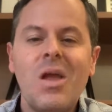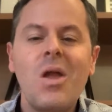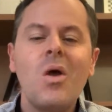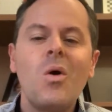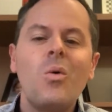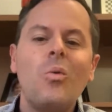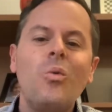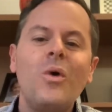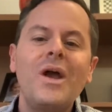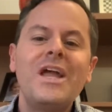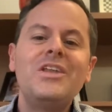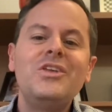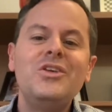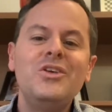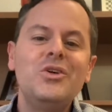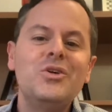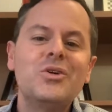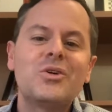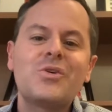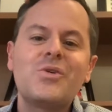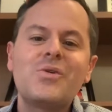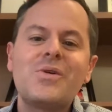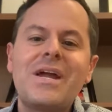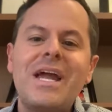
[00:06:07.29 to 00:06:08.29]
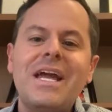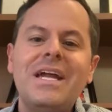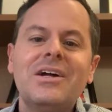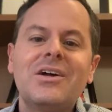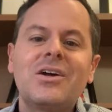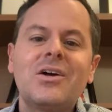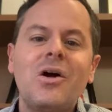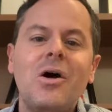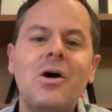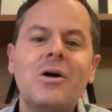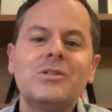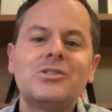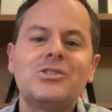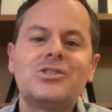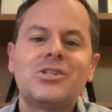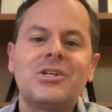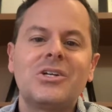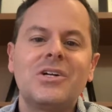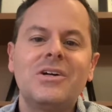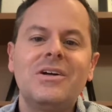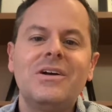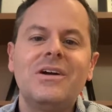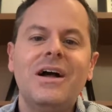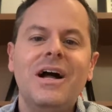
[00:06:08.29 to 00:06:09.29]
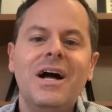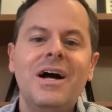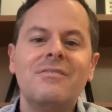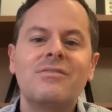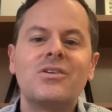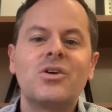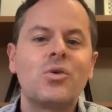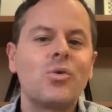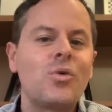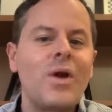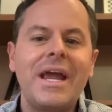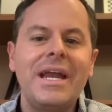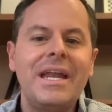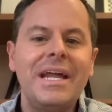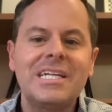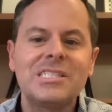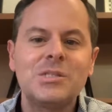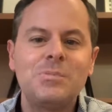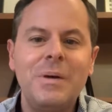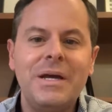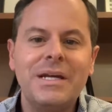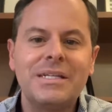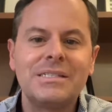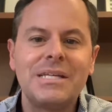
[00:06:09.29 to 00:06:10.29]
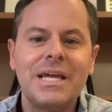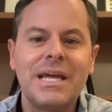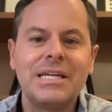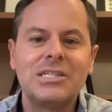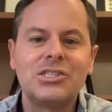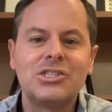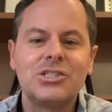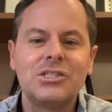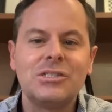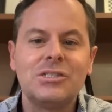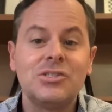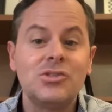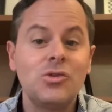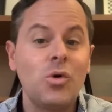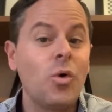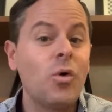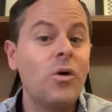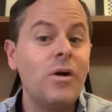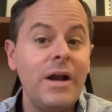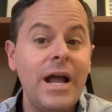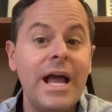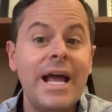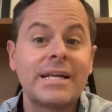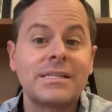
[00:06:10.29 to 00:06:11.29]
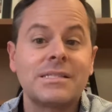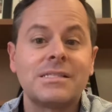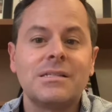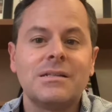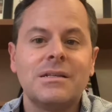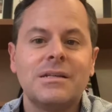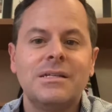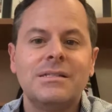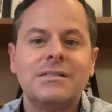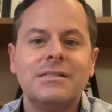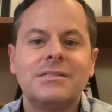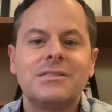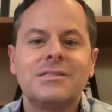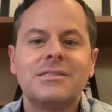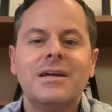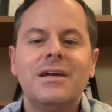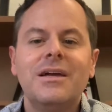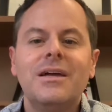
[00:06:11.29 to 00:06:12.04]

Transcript: When you create a culture of great expectations or excellence,